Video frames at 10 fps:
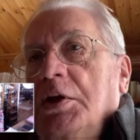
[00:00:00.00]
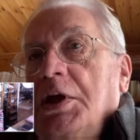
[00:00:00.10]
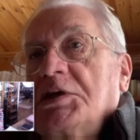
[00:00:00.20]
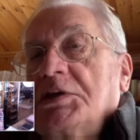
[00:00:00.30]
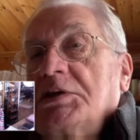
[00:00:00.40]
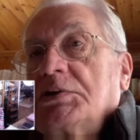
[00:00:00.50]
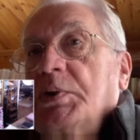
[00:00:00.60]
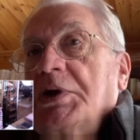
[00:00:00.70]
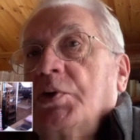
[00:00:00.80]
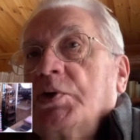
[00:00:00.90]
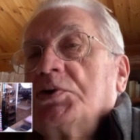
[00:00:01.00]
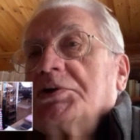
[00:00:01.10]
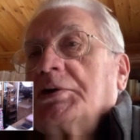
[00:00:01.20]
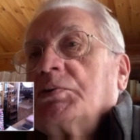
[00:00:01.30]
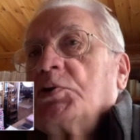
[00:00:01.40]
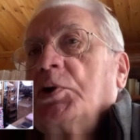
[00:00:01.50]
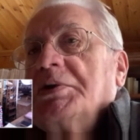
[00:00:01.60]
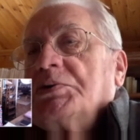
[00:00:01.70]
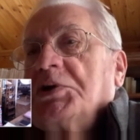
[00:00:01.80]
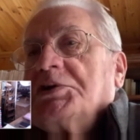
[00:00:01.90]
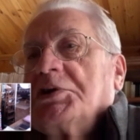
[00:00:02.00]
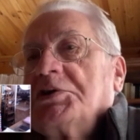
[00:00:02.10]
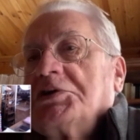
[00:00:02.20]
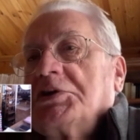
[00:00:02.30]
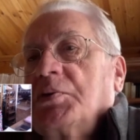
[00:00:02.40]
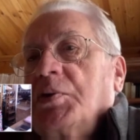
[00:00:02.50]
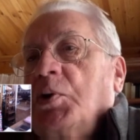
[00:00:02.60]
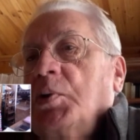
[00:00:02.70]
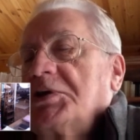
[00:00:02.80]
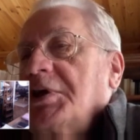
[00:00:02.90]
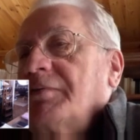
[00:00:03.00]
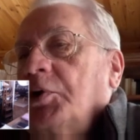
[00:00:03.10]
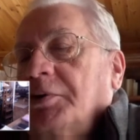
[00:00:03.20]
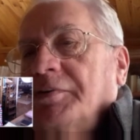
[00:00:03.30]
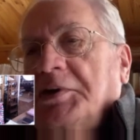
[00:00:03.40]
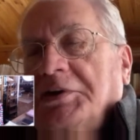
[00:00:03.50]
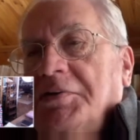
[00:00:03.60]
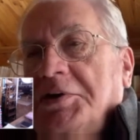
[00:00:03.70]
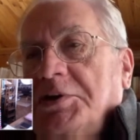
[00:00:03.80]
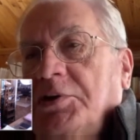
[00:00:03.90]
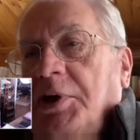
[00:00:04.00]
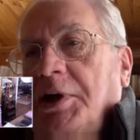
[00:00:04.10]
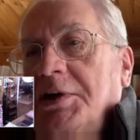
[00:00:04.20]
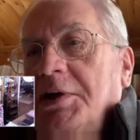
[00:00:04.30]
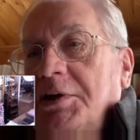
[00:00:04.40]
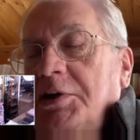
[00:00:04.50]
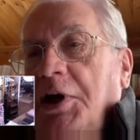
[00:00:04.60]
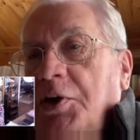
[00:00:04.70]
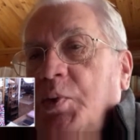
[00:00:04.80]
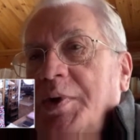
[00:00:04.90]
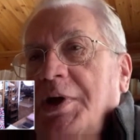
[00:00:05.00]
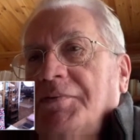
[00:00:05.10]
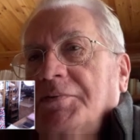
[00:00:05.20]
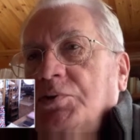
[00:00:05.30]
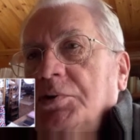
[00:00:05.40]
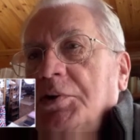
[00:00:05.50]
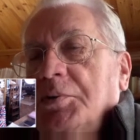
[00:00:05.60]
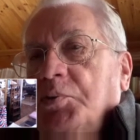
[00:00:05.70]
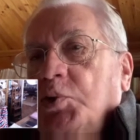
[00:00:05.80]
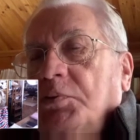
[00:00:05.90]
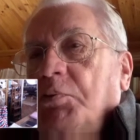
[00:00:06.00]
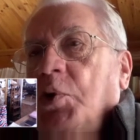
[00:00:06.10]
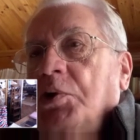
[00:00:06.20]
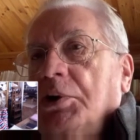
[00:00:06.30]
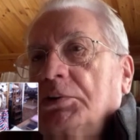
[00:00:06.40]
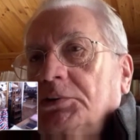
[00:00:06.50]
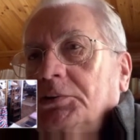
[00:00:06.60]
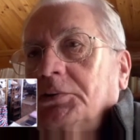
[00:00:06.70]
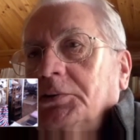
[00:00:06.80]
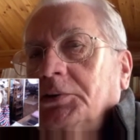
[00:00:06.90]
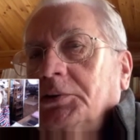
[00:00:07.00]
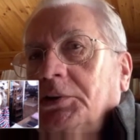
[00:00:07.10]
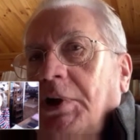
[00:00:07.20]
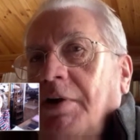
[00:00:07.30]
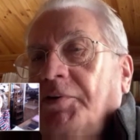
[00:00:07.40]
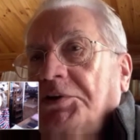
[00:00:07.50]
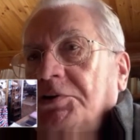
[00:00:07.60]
Yes, we now use it. It was always existing. We always had a lot of activities online. Now we have to put more effort